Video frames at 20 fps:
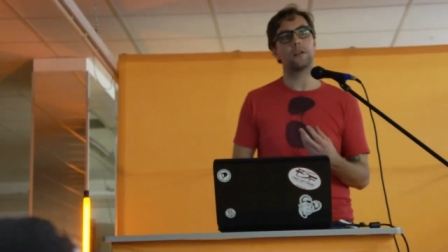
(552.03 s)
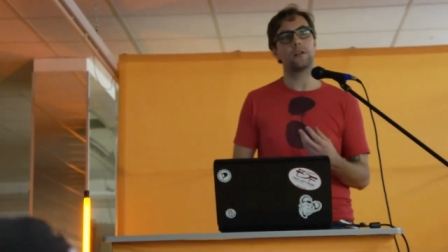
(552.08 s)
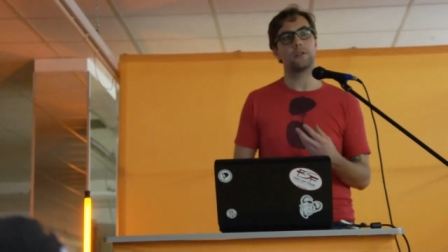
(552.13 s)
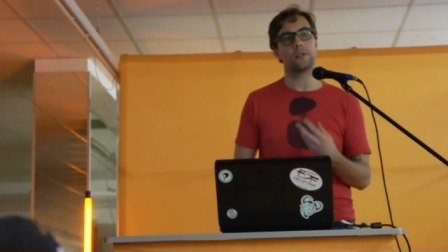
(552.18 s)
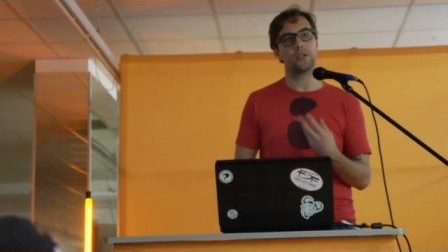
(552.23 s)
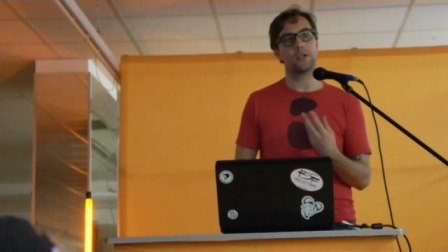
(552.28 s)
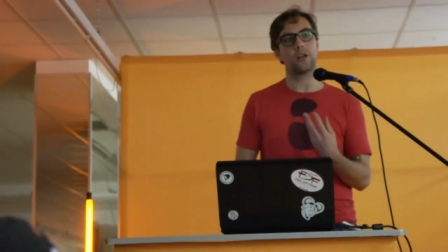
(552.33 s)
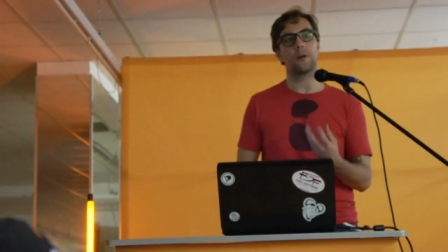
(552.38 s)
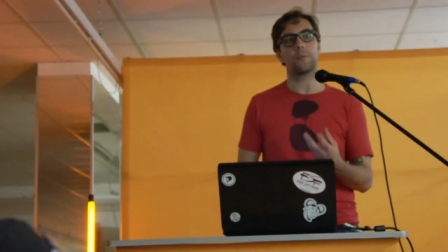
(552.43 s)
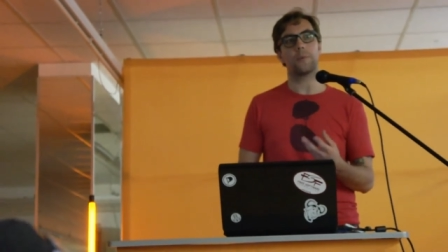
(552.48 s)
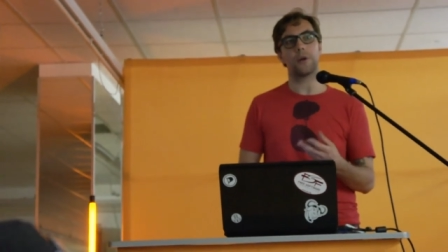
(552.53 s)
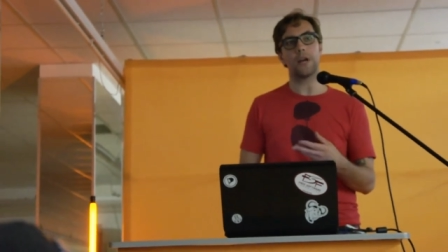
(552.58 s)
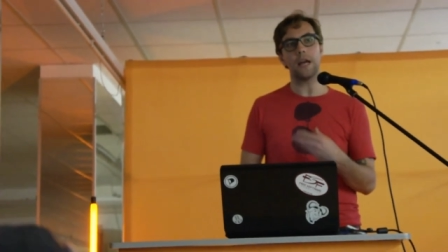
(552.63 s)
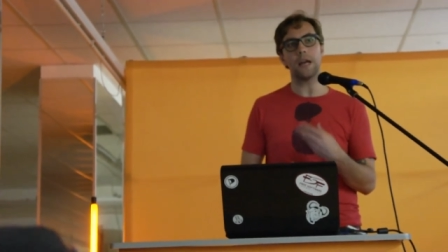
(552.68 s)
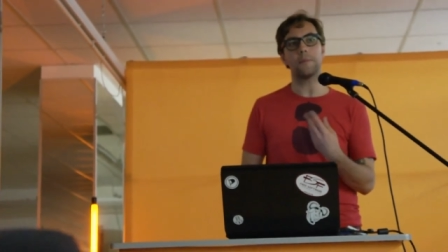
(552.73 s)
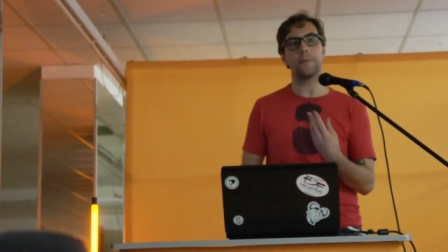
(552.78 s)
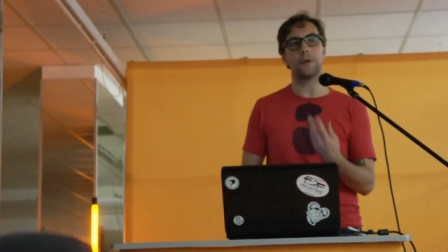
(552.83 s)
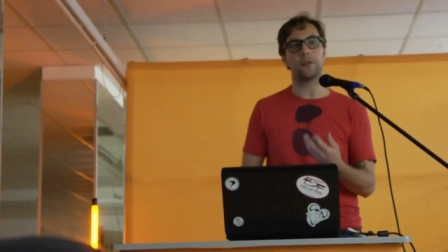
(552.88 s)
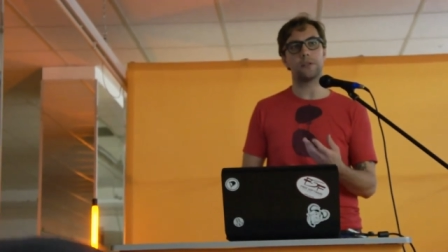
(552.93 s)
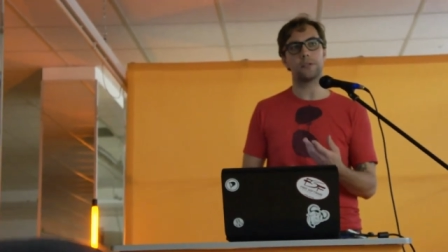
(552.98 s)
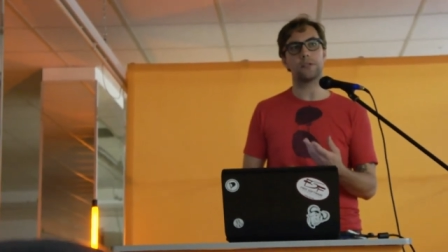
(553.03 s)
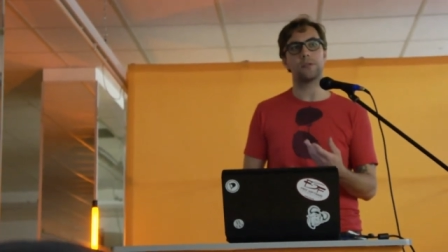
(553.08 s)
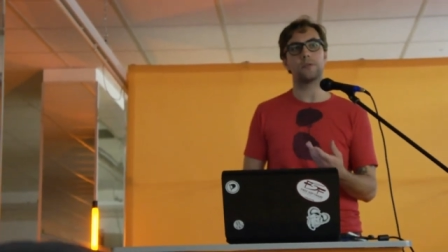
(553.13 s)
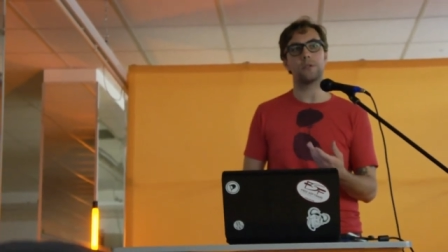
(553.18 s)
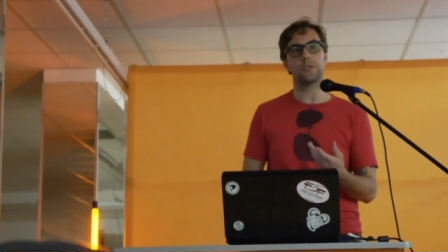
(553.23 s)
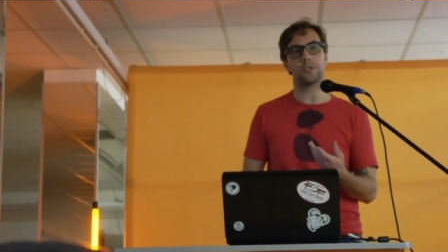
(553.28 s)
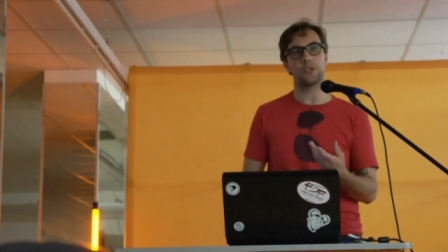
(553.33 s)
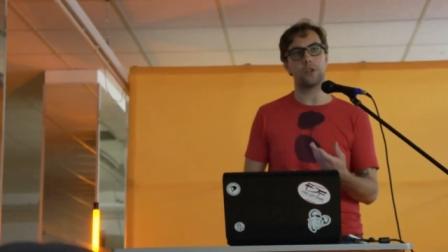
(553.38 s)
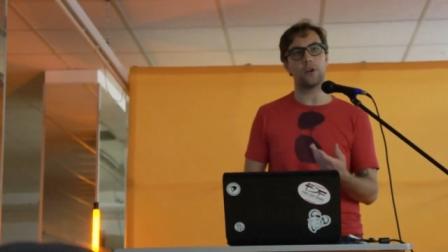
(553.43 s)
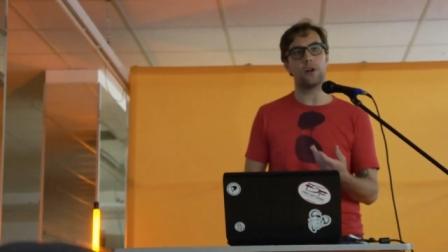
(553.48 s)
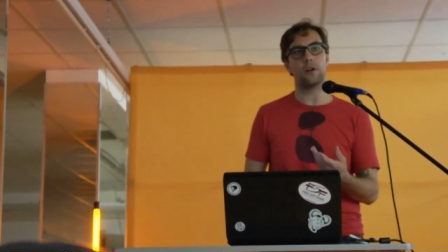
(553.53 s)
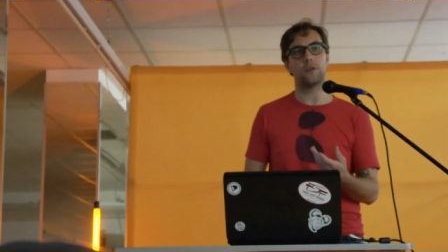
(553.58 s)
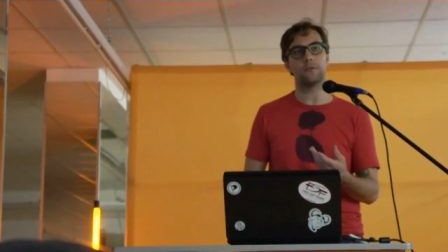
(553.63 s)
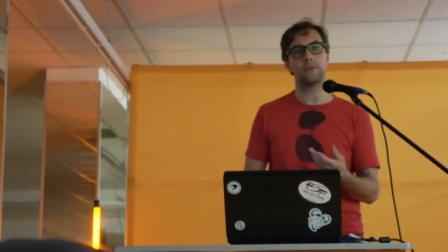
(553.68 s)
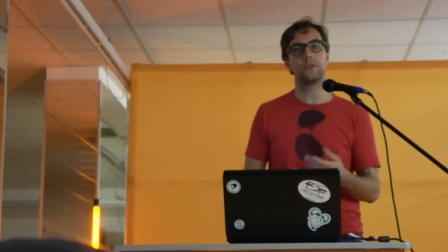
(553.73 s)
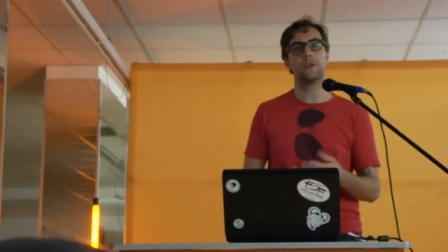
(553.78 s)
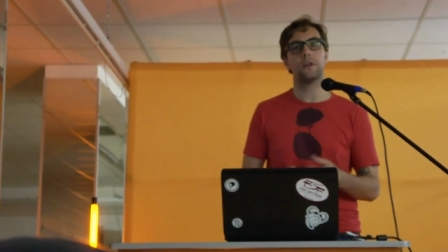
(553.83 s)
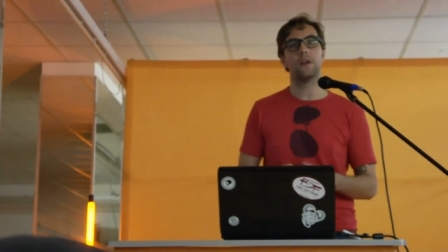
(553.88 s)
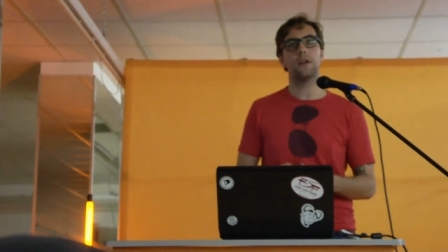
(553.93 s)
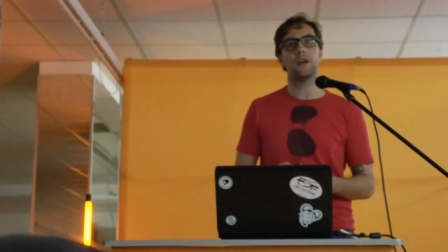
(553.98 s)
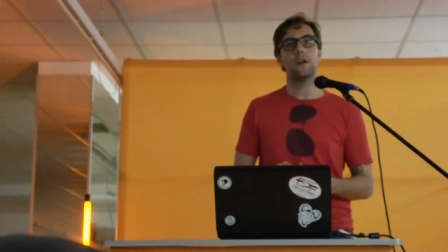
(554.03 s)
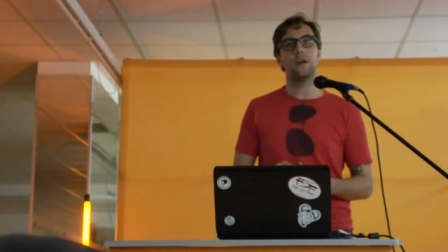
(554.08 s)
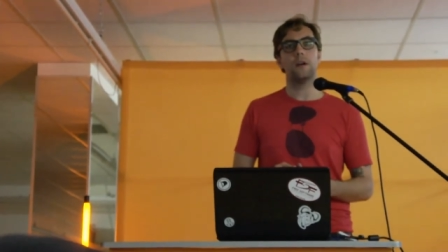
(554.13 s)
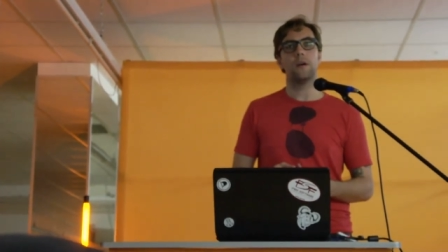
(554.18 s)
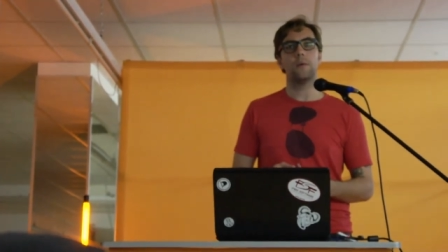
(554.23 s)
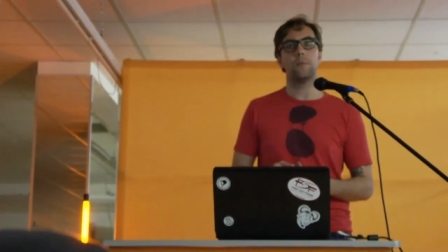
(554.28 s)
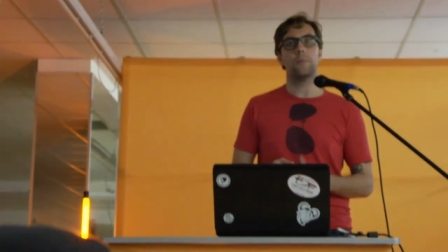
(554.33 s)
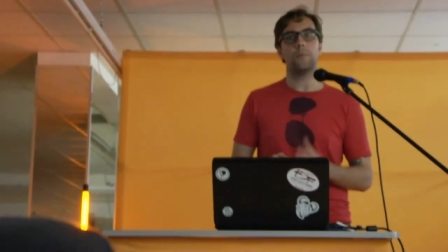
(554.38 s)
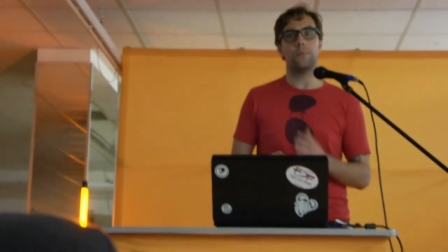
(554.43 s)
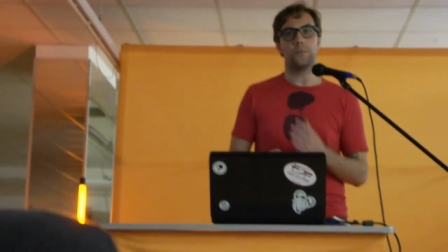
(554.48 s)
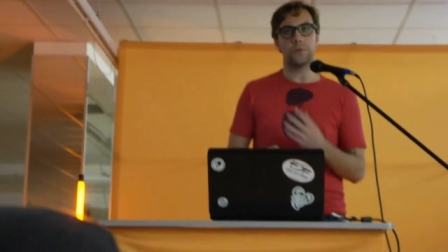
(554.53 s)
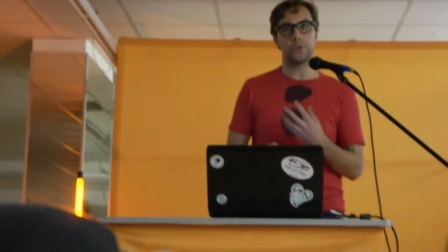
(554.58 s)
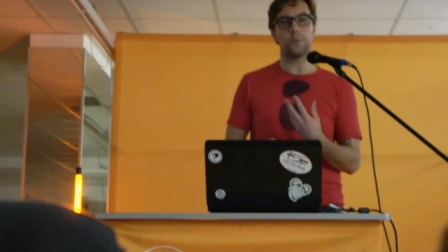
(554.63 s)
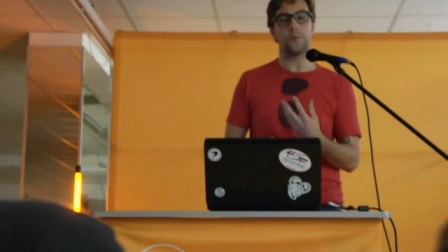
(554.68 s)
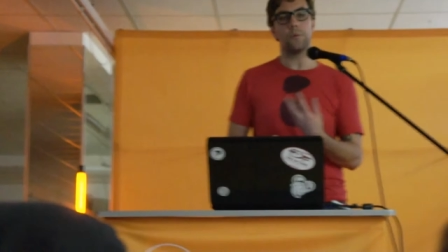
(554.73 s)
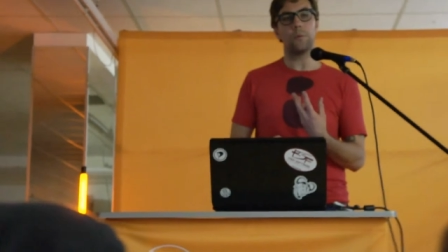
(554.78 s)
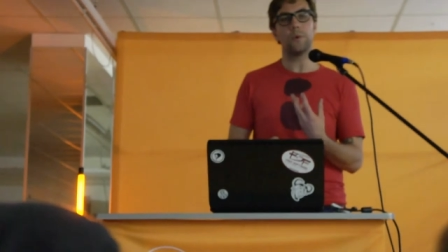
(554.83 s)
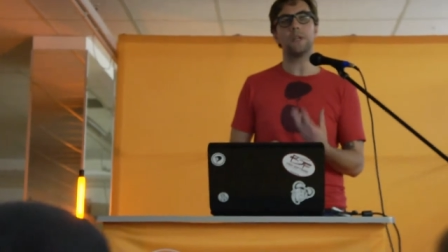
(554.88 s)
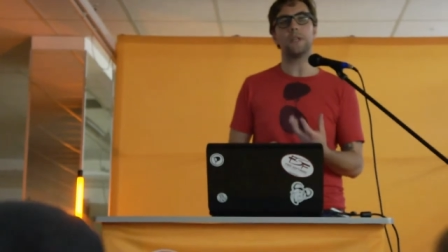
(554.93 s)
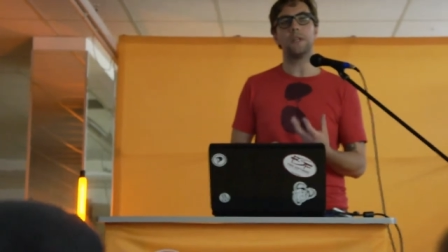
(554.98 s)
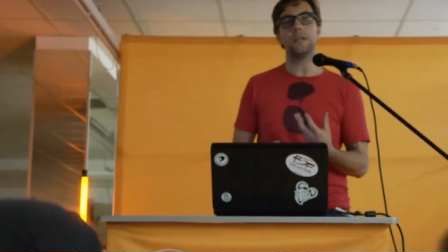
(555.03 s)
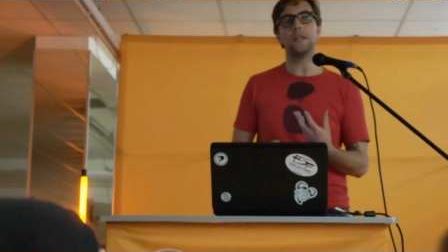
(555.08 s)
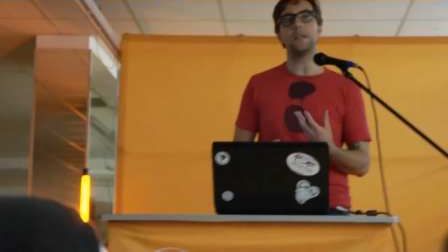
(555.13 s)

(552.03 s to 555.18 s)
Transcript: to comprehend but also to solve so we really need to